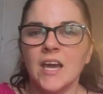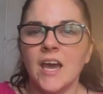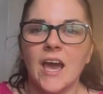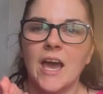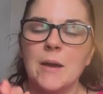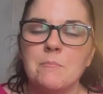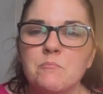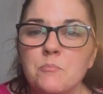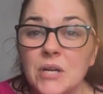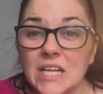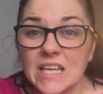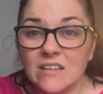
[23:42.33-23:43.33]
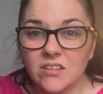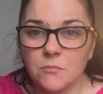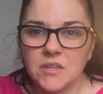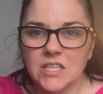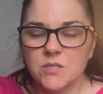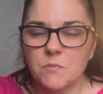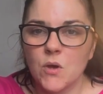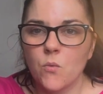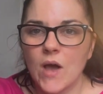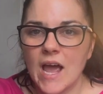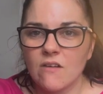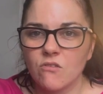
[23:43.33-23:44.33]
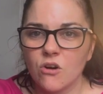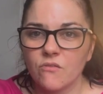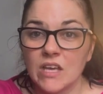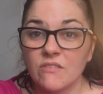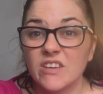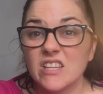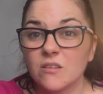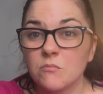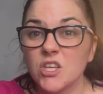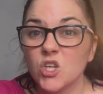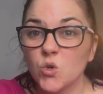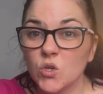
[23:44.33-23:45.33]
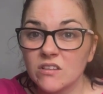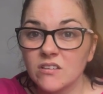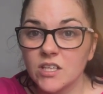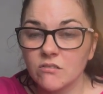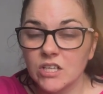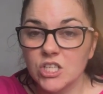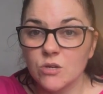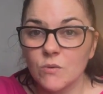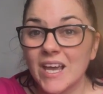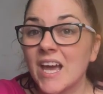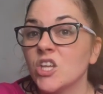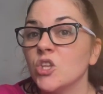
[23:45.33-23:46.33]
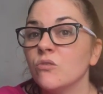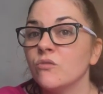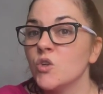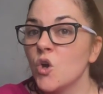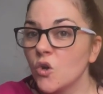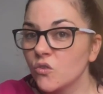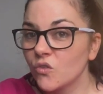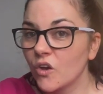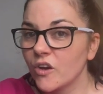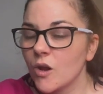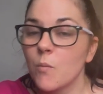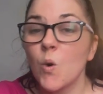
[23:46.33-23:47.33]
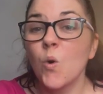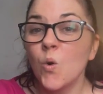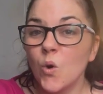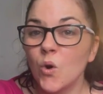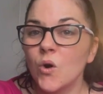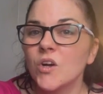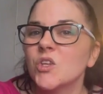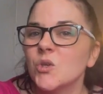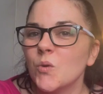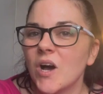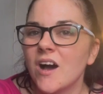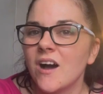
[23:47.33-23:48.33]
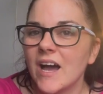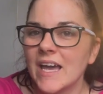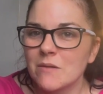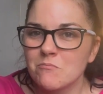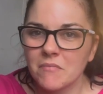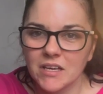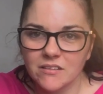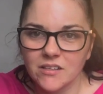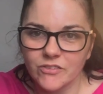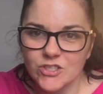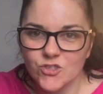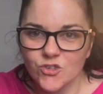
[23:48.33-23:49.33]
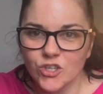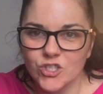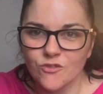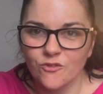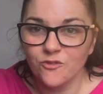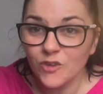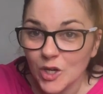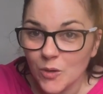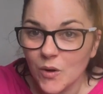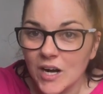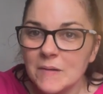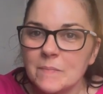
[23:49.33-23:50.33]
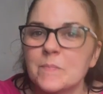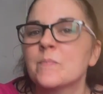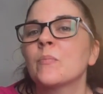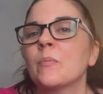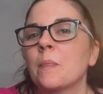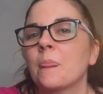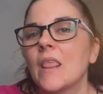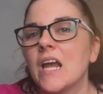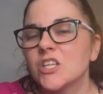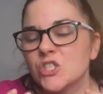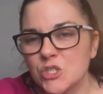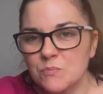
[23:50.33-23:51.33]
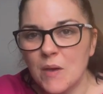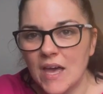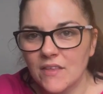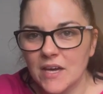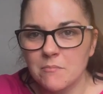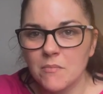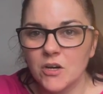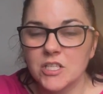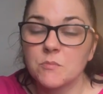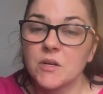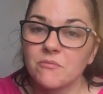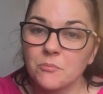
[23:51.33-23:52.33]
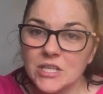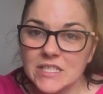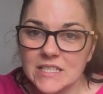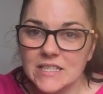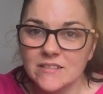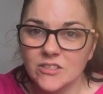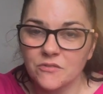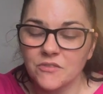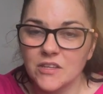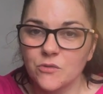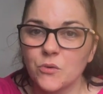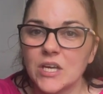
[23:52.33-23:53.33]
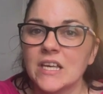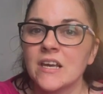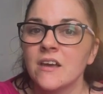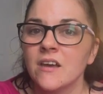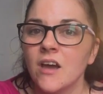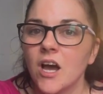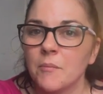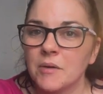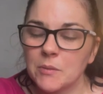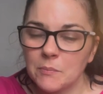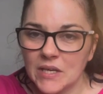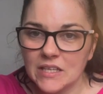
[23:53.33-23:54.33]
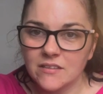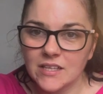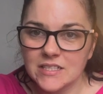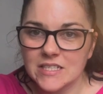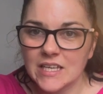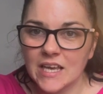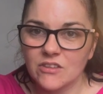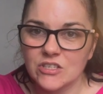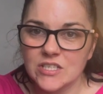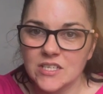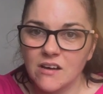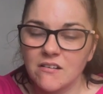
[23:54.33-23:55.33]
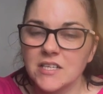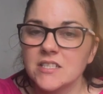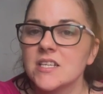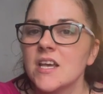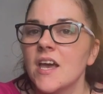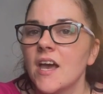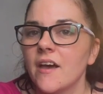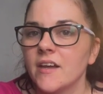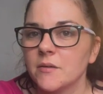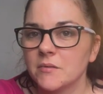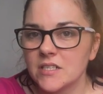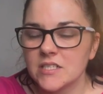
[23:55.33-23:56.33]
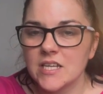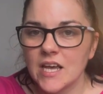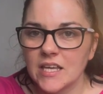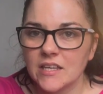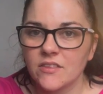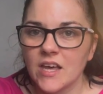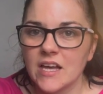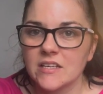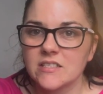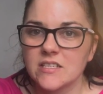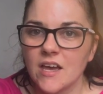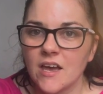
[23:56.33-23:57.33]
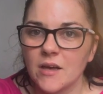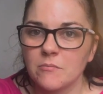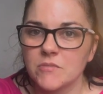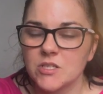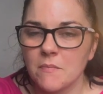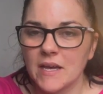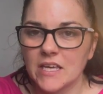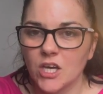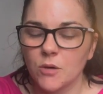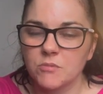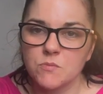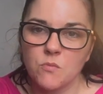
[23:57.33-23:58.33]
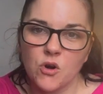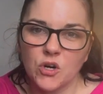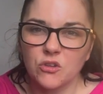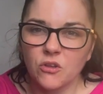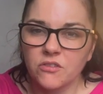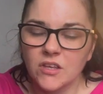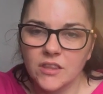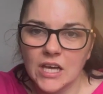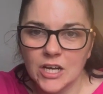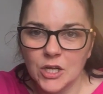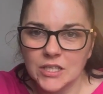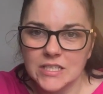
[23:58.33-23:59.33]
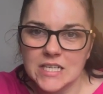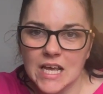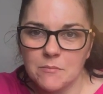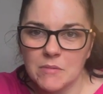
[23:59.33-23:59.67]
But it is something to be aware of if it's something you're considering doing and you've not sewn up, or you are a massive instruction follower. Just bear that in mind. But I've printed this off this week. I'm going to piece that together tonight, and I'm going to take that to make up tomorrow, because I think that'll only take me